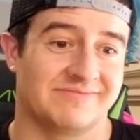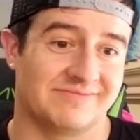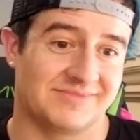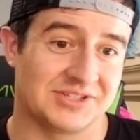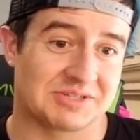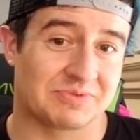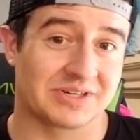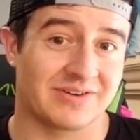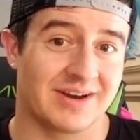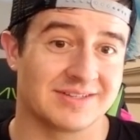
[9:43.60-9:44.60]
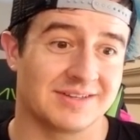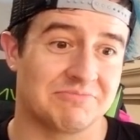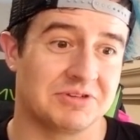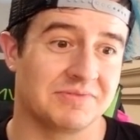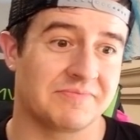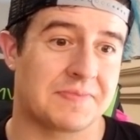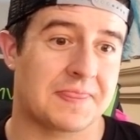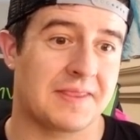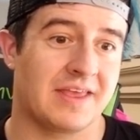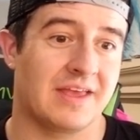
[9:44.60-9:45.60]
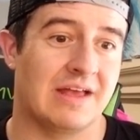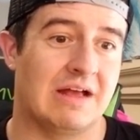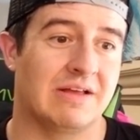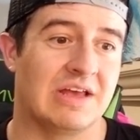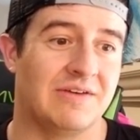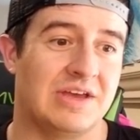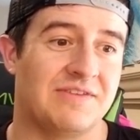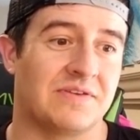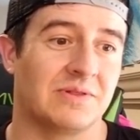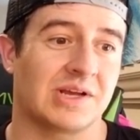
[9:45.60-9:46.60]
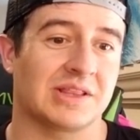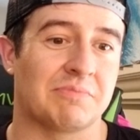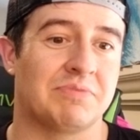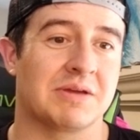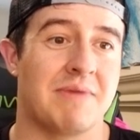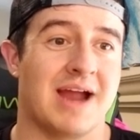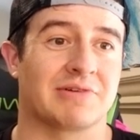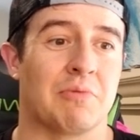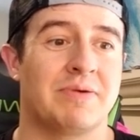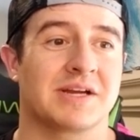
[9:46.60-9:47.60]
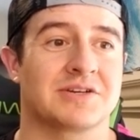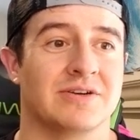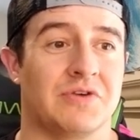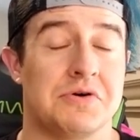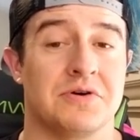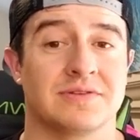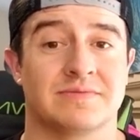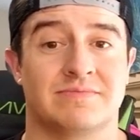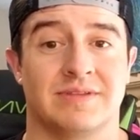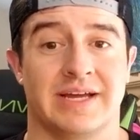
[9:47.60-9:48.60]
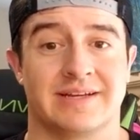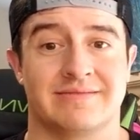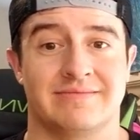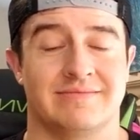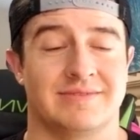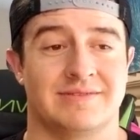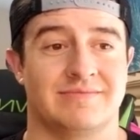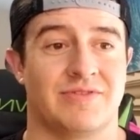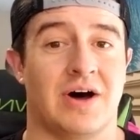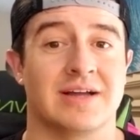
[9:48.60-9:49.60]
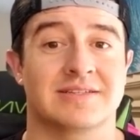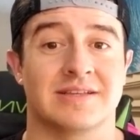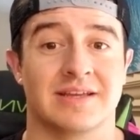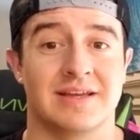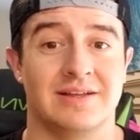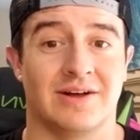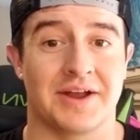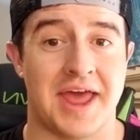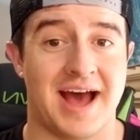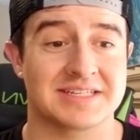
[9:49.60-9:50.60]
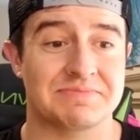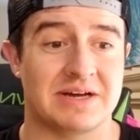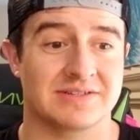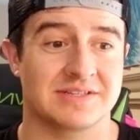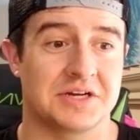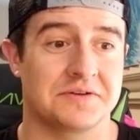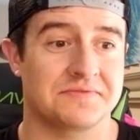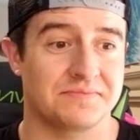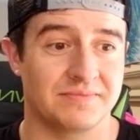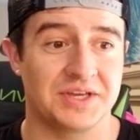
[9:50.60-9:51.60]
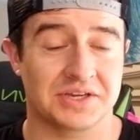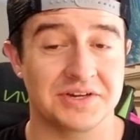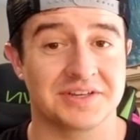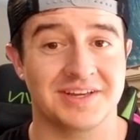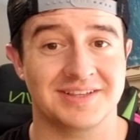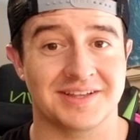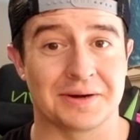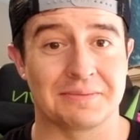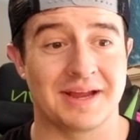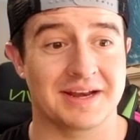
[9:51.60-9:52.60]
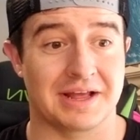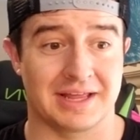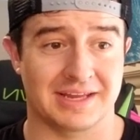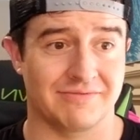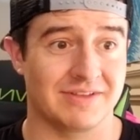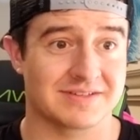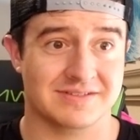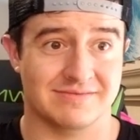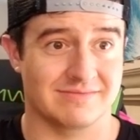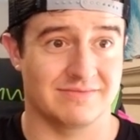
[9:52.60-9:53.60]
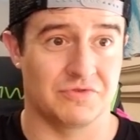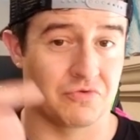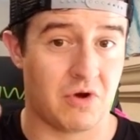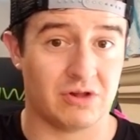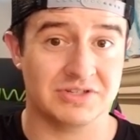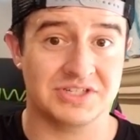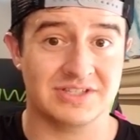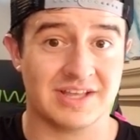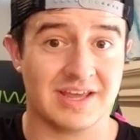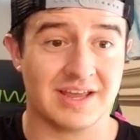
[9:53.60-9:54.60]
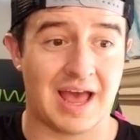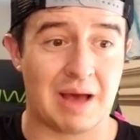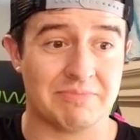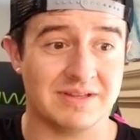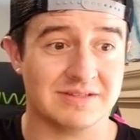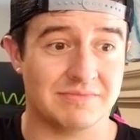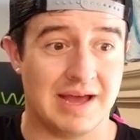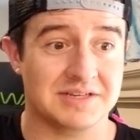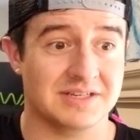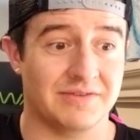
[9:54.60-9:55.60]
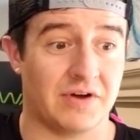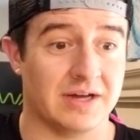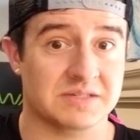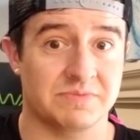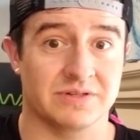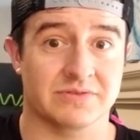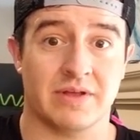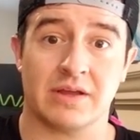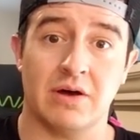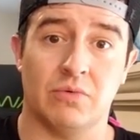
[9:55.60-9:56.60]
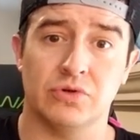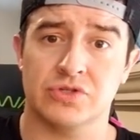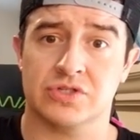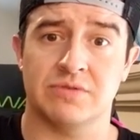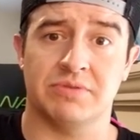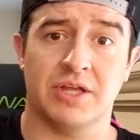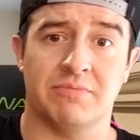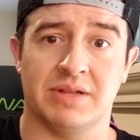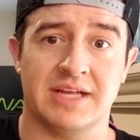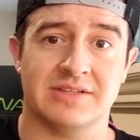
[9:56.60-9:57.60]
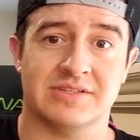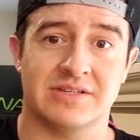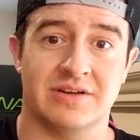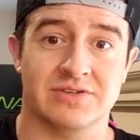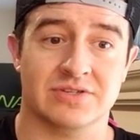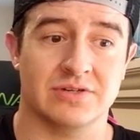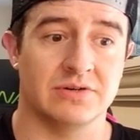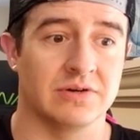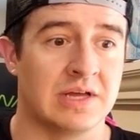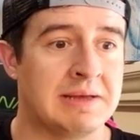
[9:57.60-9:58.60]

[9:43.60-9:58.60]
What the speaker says: So that's pretty crazy. I mean, if you look at the big macro picture of all the thoughts that Elon has about stuff, it could get there, man. If this neurology thing happens. Imagine if hospitals were like, oh, we'll just simply implant this into your skull.